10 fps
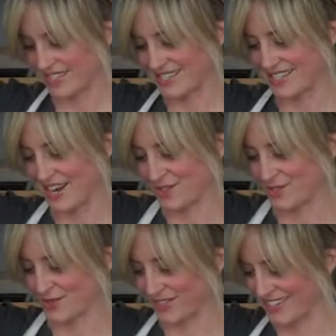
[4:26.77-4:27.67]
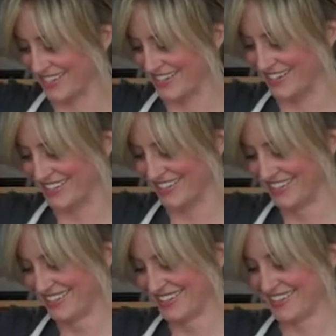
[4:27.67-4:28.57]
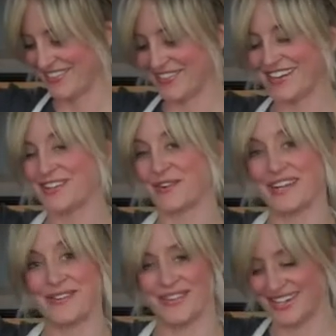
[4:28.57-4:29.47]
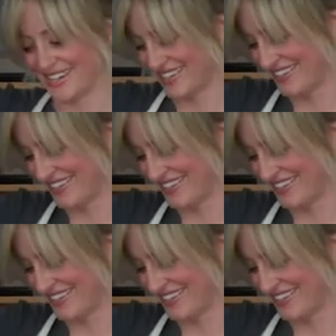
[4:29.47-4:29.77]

Sounds really good. Very creamy.